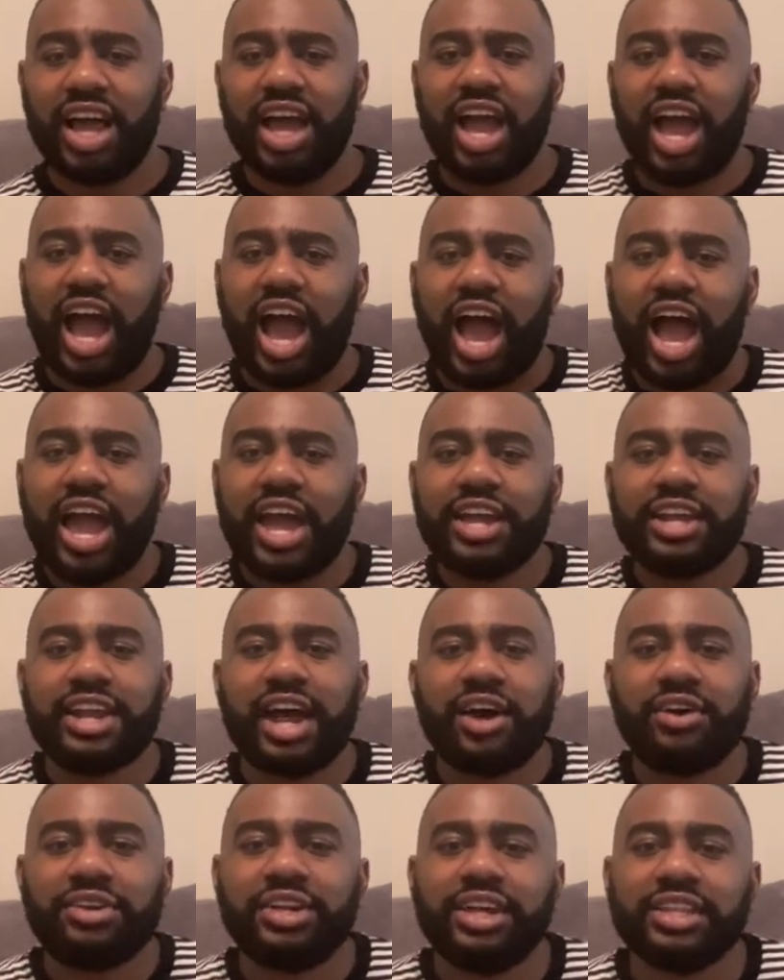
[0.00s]
I ain't
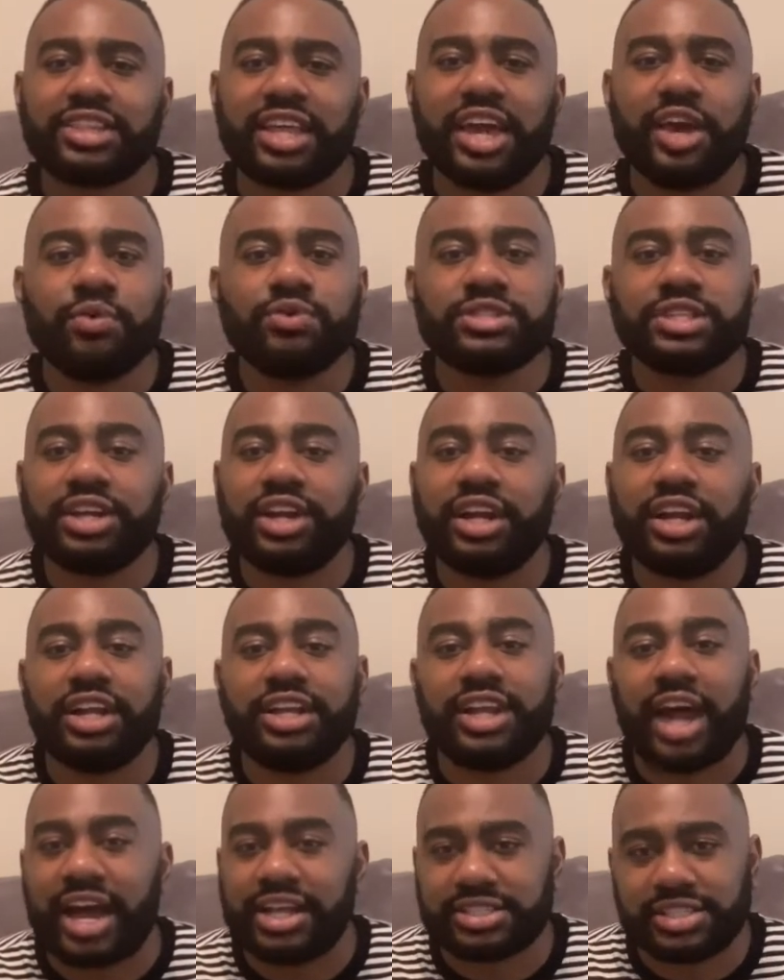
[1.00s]
know nothing. It was literally
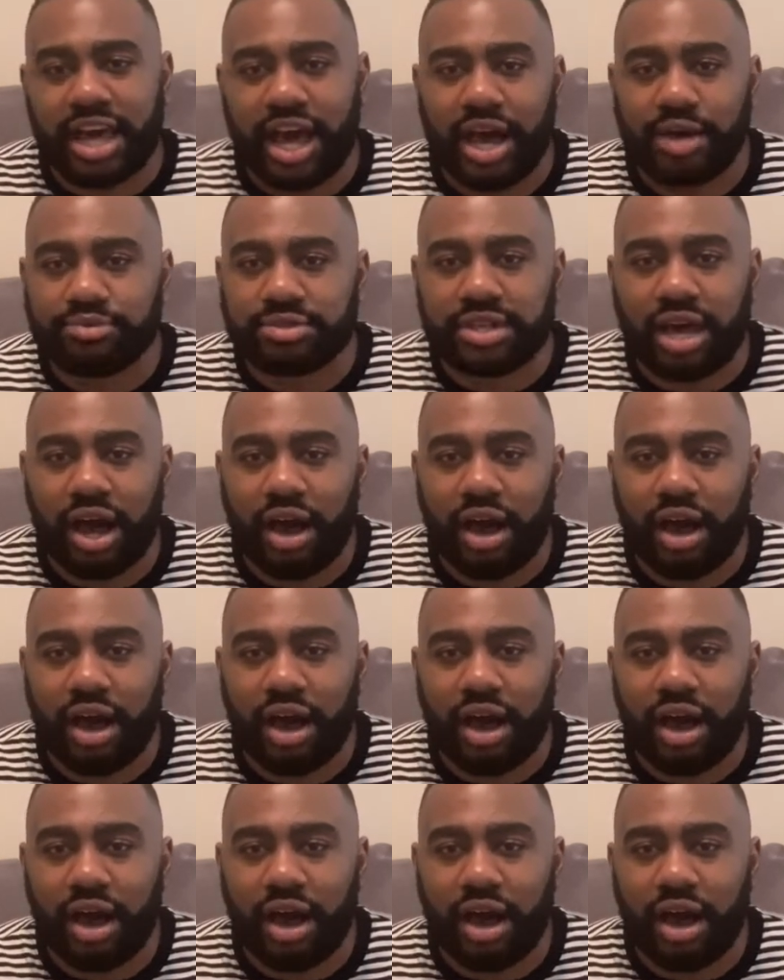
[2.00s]
nighttime.